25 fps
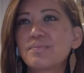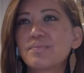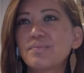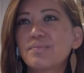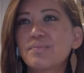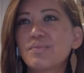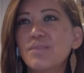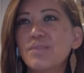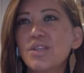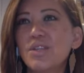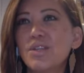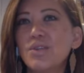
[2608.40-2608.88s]

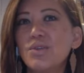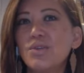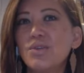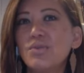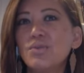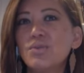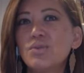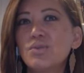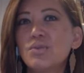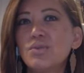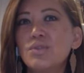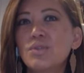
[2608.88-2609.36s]
you
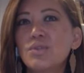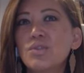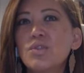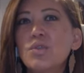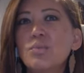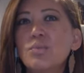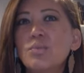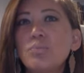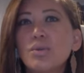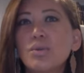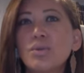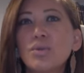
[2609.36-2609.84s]
know,
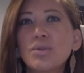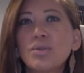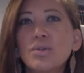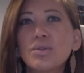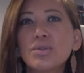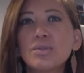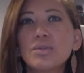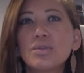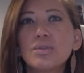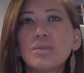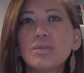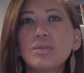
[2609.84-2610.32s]

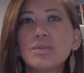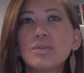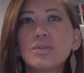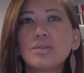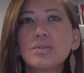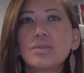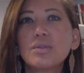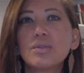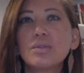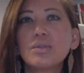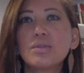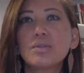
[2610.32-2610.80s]
super
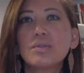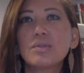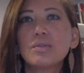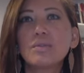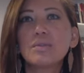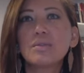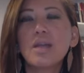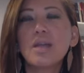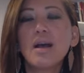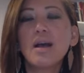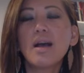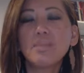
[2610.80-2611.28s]

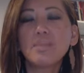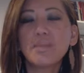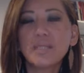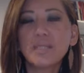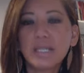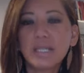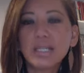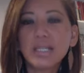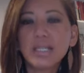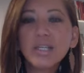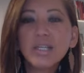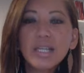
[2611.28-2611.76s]
top
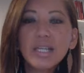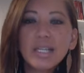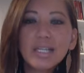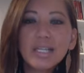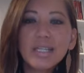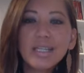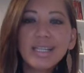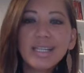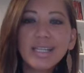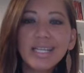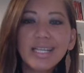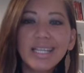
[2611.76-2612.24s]
secret,
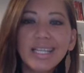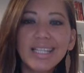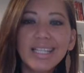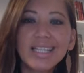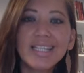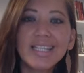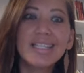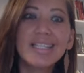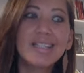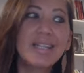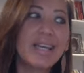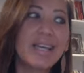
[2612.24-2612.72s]
and
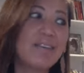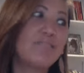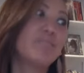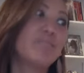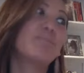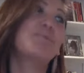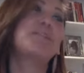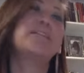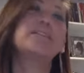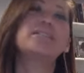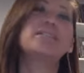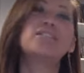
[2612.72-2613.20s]
then
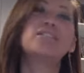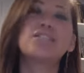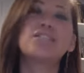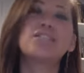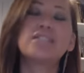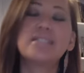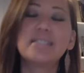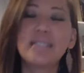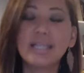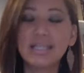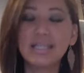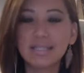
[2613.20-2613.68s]
everybody
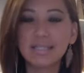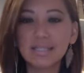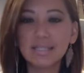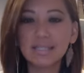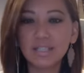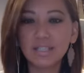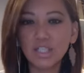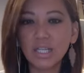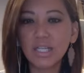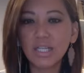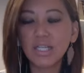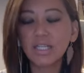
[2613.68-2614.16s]
starts
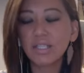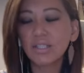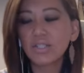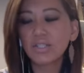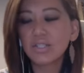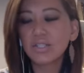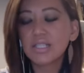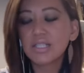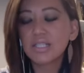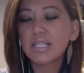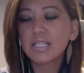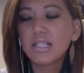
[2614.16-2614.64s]
sharing their
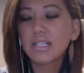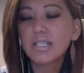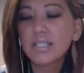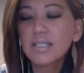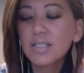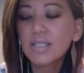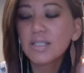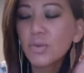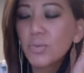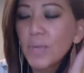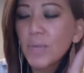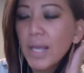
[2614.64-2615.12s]
secrets.
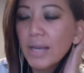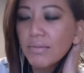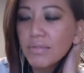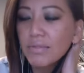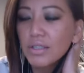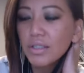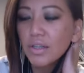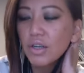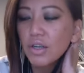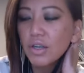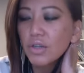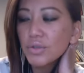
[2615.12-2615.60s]
So we have to
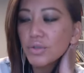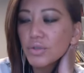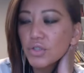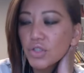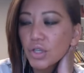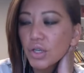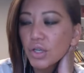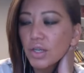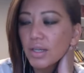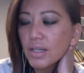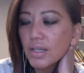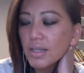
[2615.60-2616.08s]
coach
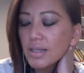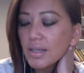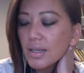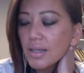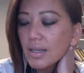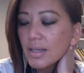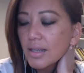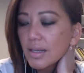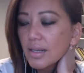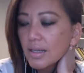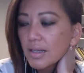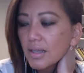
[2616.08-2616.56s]
on,
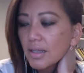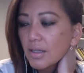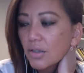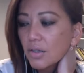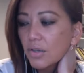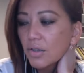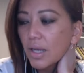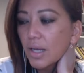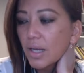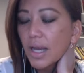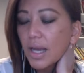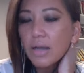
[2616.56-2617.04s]

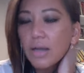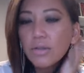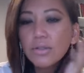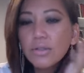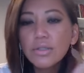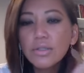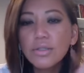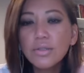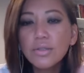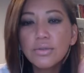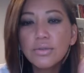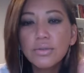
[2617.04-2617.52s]
okay, how do
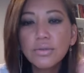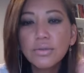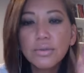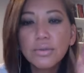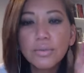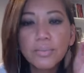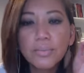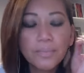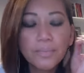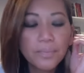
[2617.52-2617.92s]
you